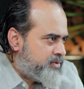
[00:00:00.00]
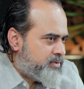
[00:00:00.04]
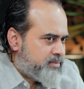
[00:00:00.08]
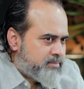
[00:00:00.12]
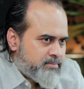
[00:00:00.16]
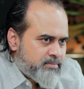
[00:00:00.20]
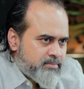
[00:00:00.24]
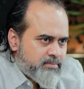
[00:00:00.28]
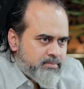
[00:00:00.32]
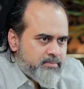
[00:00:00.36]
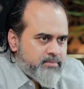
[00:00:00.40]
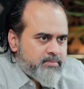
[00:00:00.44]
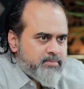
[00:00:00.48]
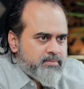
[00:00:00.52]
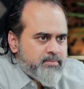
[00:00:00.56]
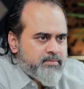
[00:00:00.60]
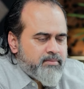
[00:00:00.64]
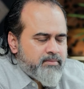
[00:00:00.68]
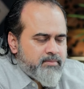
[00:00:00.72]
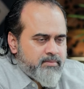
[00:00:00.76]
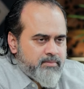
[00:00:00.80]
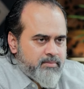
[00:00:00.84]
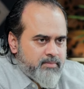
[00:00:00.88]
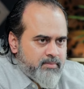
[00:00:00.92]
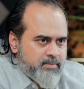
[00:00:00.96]
So,
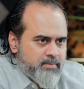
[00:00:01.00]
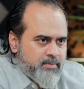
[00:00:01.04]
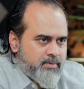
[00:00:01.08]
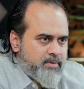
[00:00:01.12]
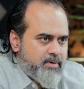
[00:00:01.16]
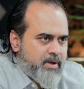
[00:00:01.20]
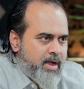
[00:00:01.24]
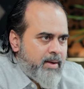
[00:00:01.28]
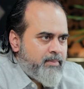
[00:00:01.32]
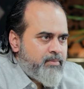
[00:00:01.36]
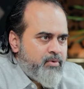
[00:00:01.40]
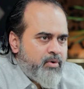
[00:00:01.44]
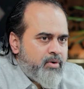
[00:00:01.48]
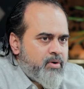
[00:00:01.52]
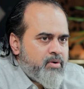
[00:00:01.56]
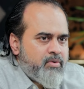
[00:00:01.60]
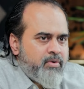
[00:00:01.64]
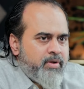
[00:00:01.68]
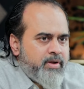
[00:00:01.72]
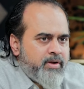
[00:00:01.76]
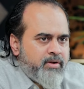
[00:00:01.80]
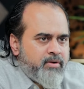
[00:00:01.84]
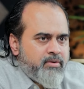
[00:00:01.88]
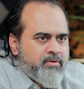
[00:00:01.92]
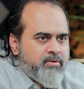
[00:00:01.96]
I'm
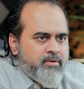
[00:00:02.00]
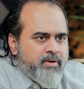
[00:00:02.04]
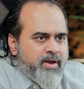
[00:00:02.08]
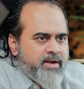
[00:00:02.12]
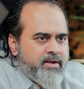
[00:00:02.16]
not going